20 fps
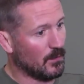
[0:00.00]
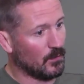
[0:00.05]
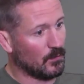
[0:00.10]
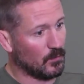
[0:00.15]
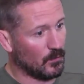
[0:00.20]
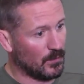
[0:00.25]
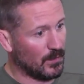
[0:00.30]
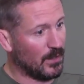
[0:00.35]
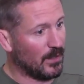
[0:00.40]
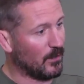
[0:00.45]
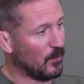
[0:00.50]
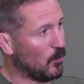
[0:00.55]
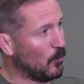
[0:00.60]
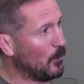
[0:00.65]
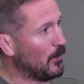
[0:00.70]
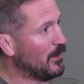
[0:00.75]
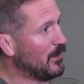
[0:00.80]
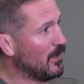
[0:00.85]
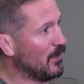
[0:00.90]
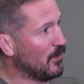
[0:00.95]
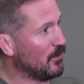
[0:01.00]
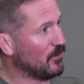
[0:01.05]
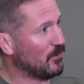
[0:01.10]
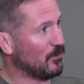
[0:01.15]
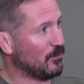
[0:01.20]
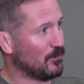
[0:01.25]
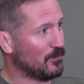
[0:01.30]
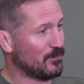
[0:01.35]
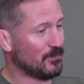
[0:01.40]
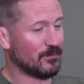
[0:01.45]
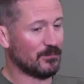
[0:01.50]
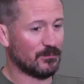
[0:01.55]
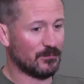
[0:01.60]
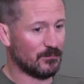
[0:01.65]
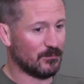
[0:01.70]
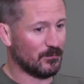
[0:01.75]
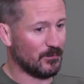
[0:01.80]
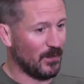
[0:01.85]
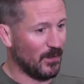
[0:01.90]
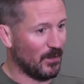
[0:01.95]
So to get a couple of years of,
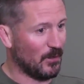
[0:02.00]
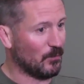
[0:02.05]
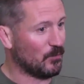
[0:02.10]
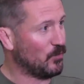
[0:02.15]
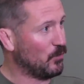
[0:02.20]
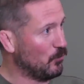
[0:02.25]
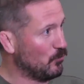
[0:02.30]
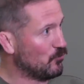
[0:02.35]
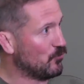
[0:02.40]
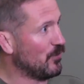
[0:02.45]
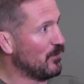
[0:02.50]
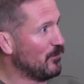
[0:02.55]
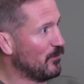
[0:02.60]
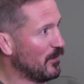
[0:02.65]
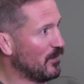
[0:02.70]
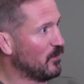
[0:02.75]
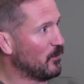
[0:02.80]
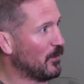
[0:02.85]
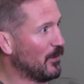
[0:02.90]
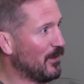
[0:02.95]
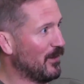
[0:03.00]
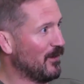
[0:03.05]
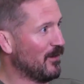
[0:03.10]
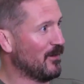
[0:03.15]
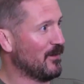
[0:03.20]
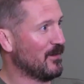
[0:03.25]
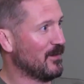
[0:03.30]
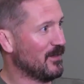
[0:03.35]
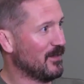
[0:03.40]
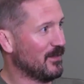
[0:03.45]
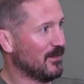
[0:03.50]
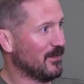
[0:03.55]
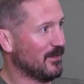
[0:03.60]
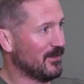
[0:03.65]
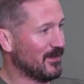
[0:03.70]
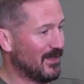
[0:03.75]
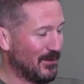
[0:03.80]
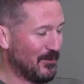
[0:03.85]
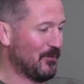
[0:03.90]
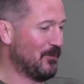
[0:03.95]
you know, two, three fights per year,
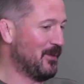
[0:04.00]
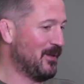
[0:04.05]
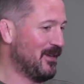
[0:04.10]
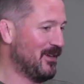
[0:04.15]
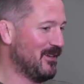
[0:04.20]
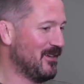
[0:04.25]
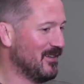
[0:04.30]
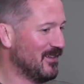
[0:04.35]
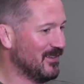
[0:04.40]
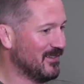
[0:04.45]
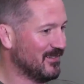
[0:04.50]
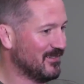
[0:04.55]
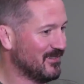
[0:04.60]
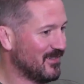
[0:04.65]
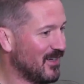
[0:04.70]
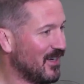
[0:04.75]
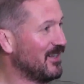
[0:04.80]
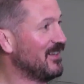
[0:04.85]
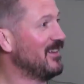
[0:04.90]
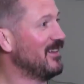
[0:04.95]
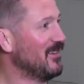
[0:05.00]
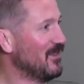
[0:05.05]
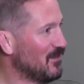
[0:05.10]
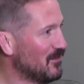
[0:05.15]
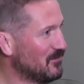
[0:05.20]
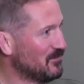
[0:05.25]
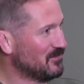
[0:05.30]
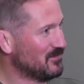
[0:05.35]
that would be the ideal.